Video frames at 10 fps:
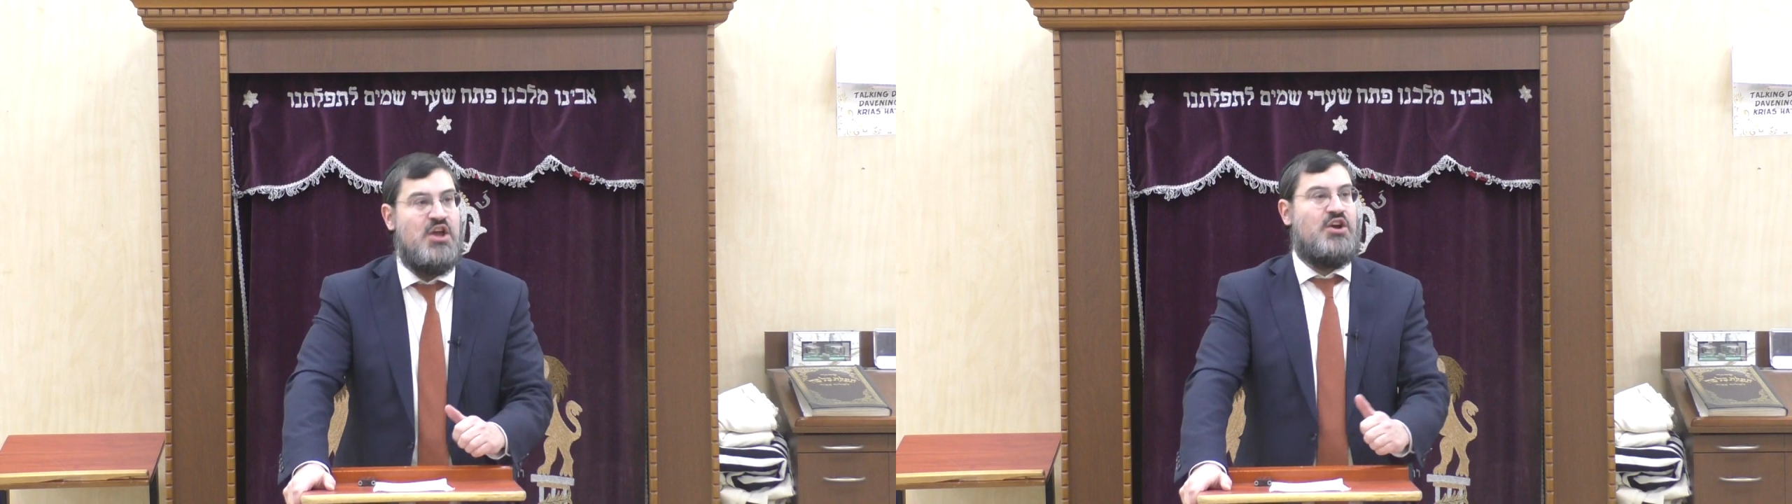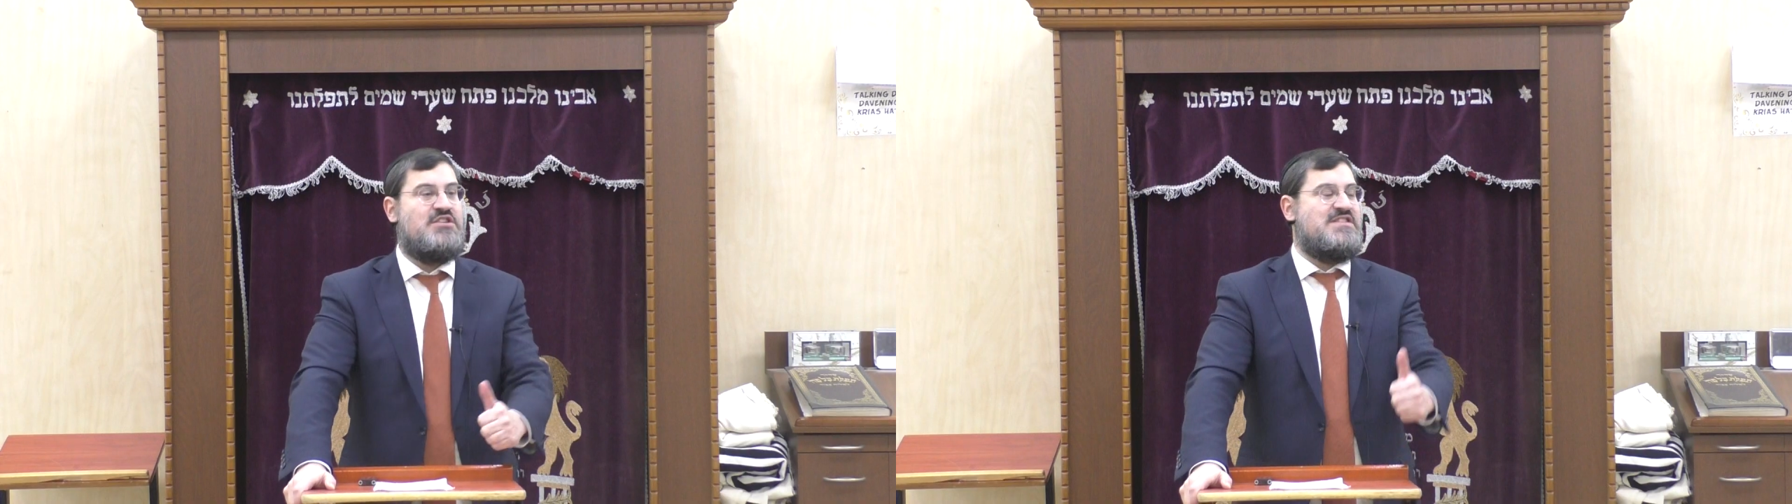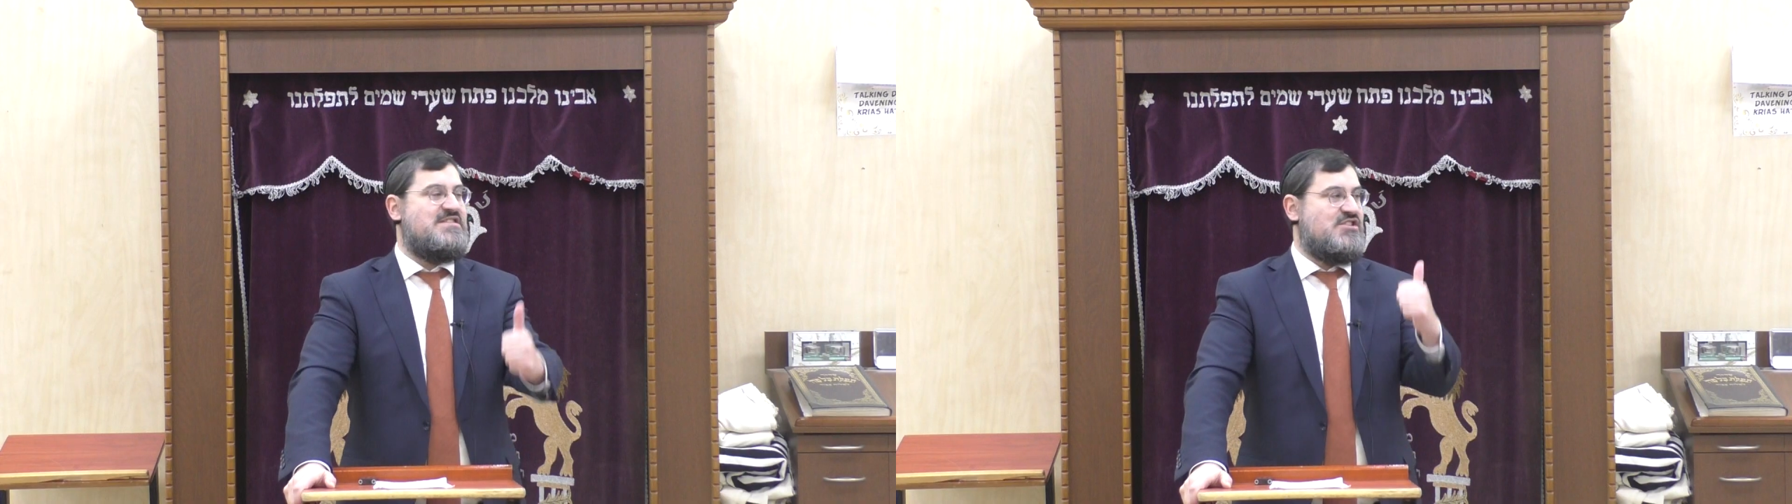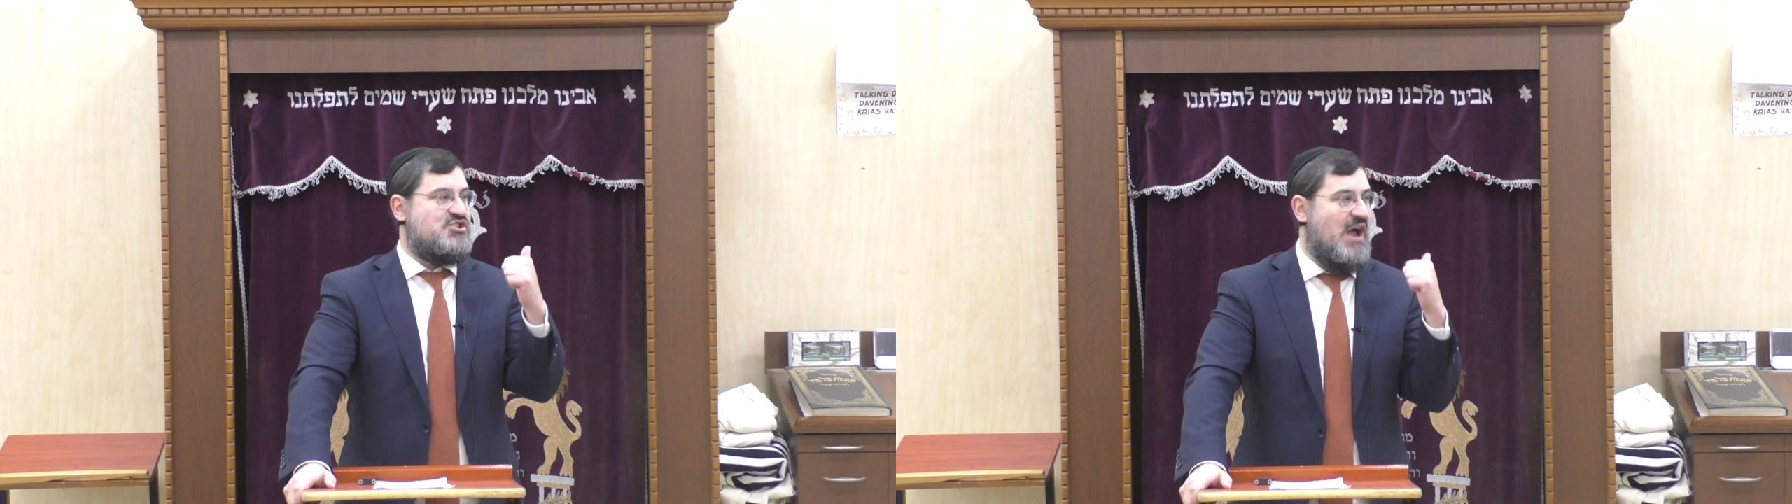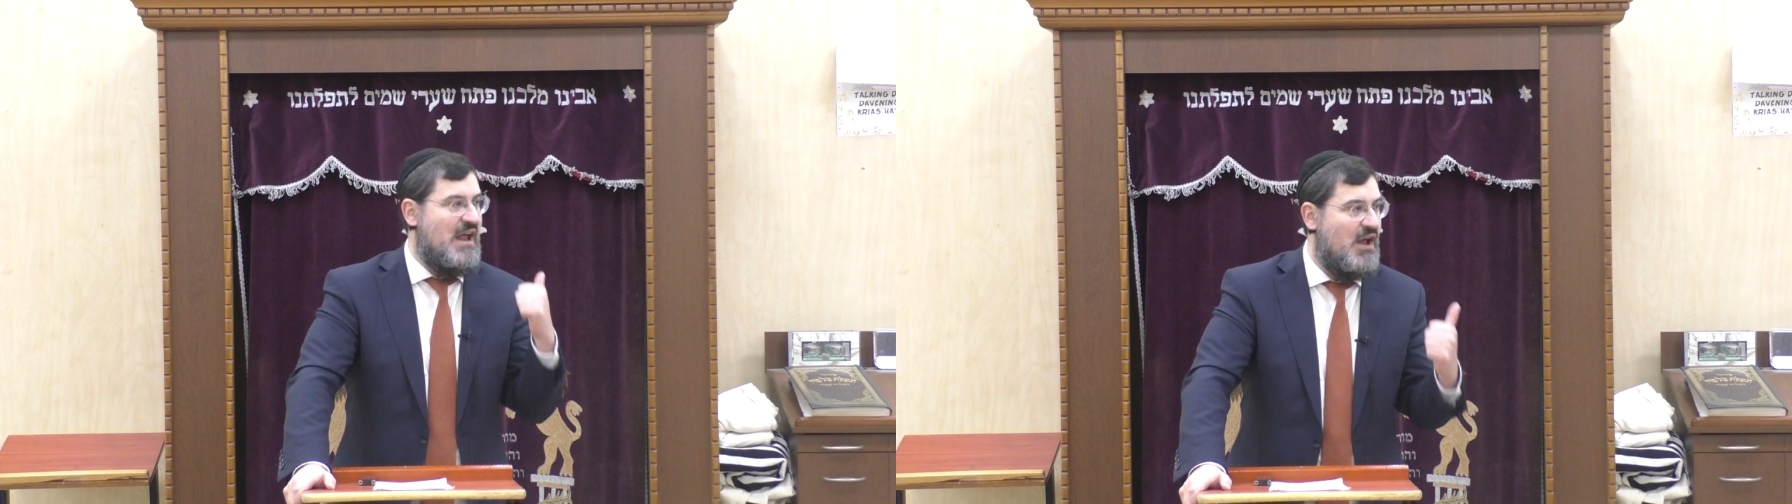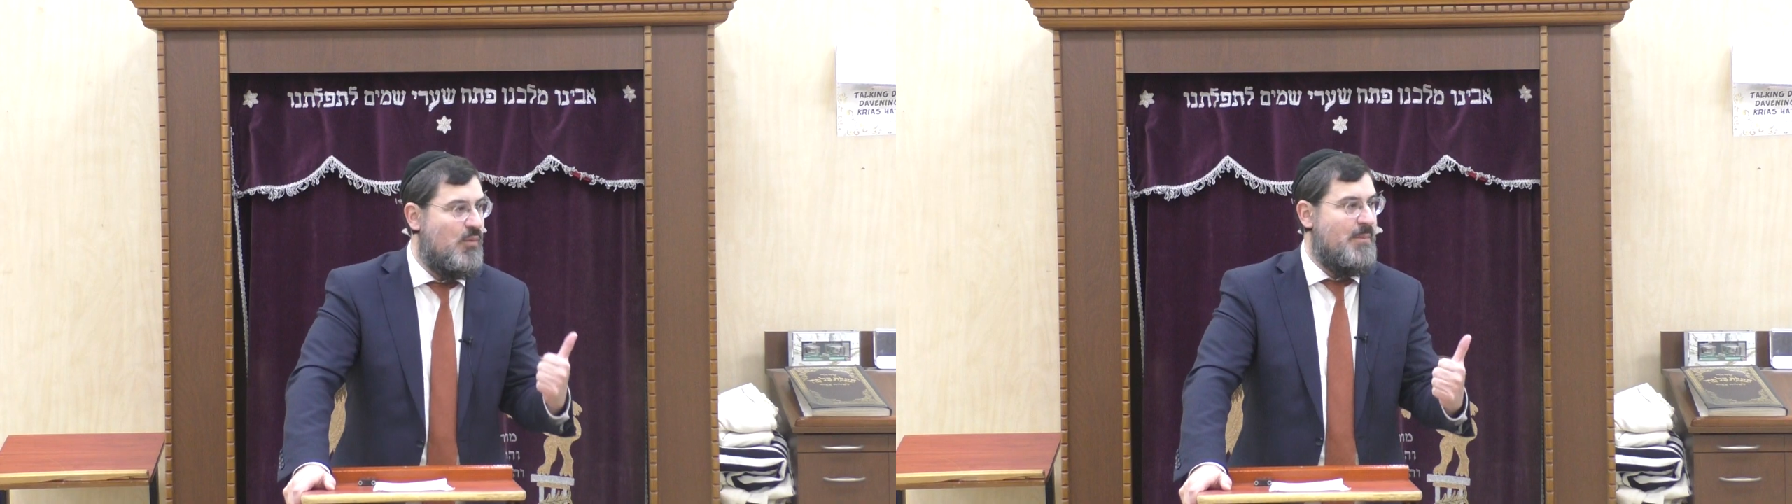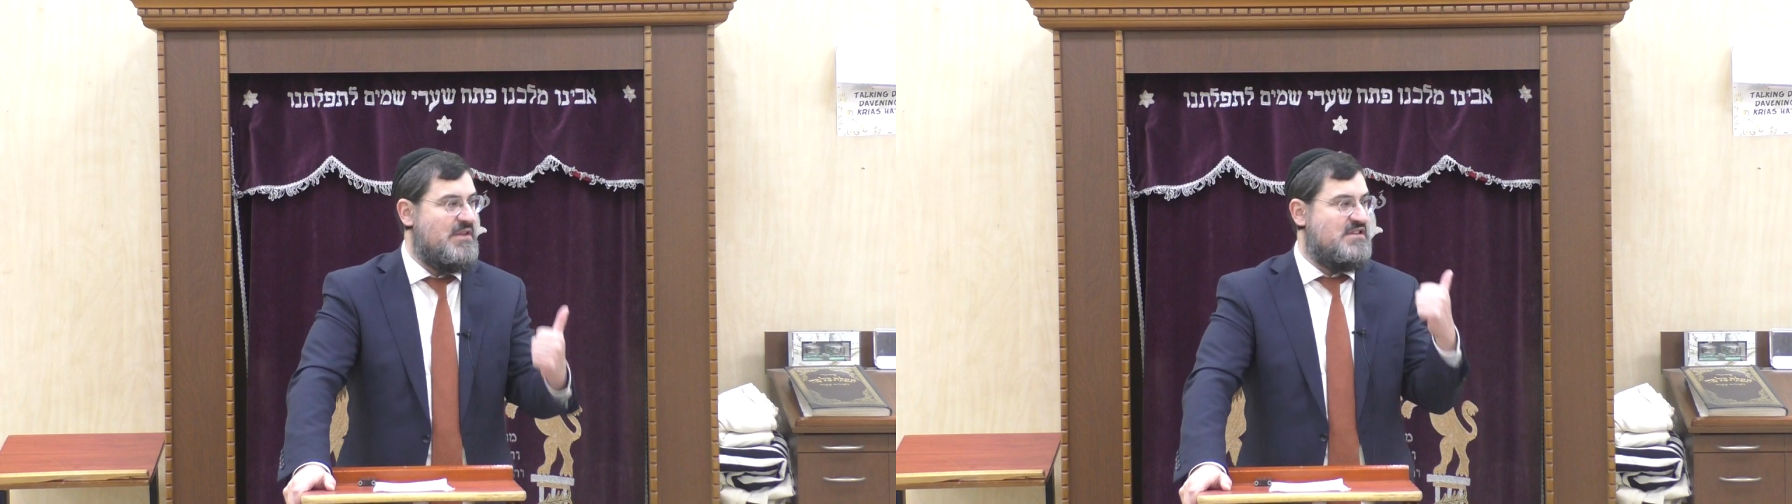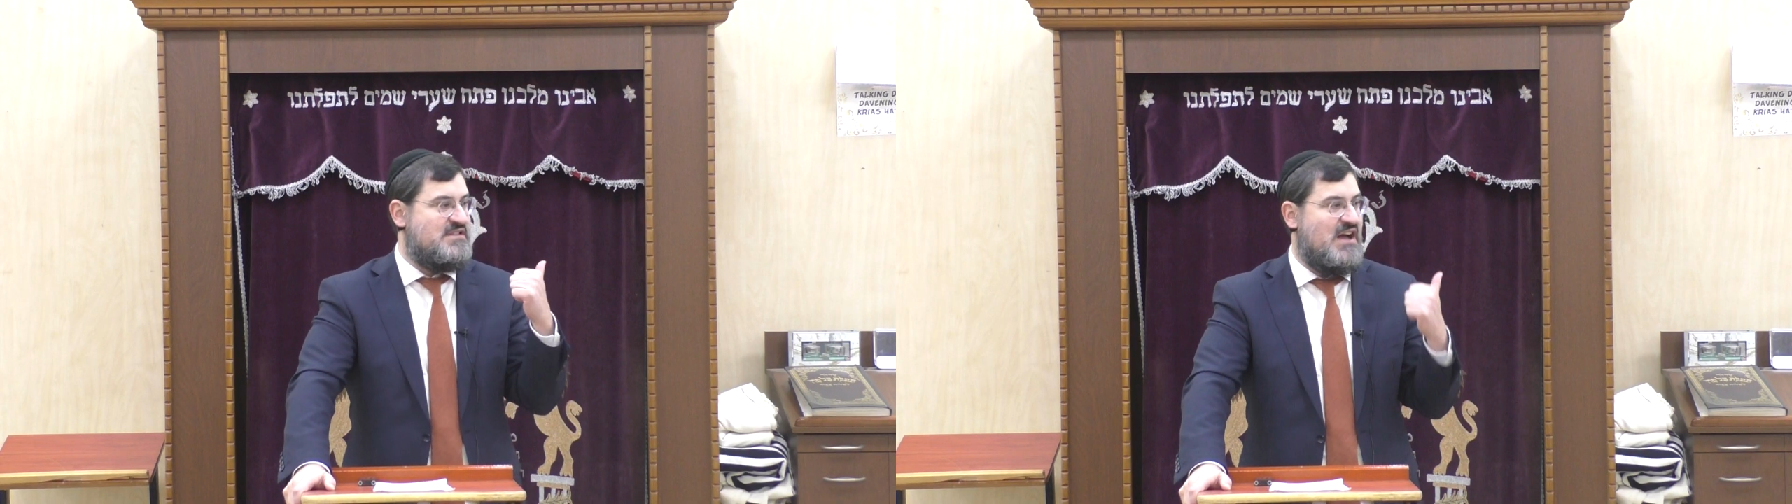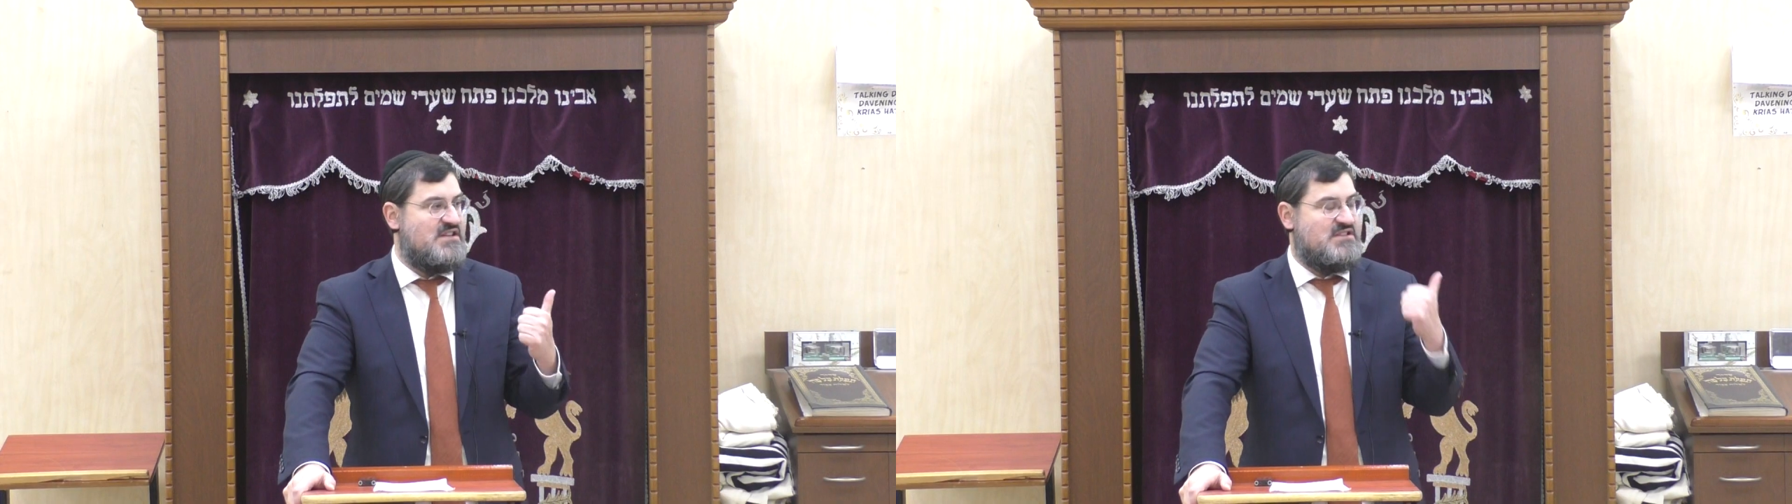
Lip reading: because it's a shaila when we discuss